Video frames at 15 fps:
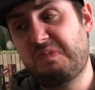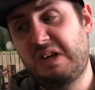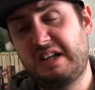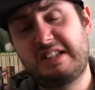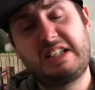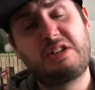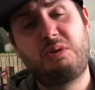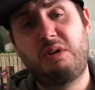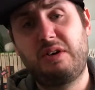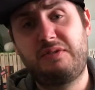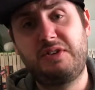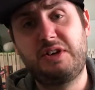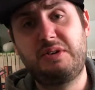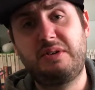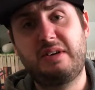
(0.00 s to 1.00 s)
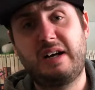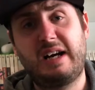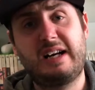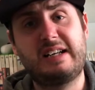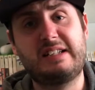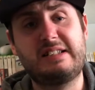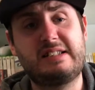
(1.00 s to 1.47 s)
I did quite a few,
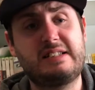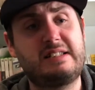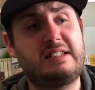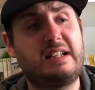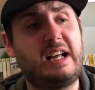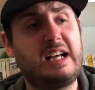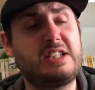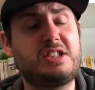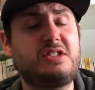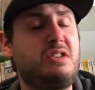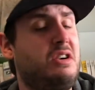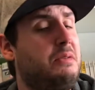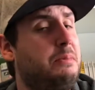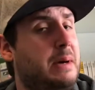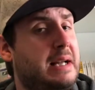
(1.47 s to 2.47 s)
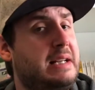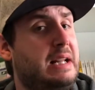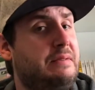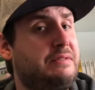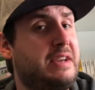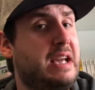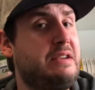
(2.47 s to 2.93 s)
and that's not a bad
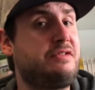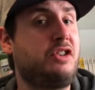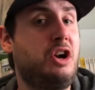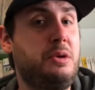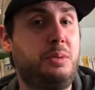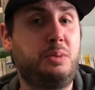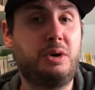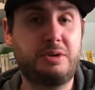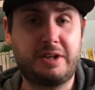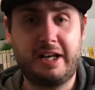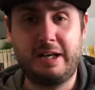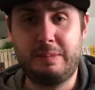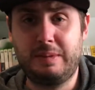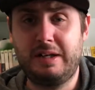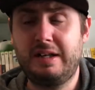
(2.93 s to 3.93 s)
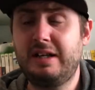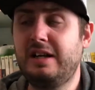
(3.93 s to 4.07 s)
length game for an open world game.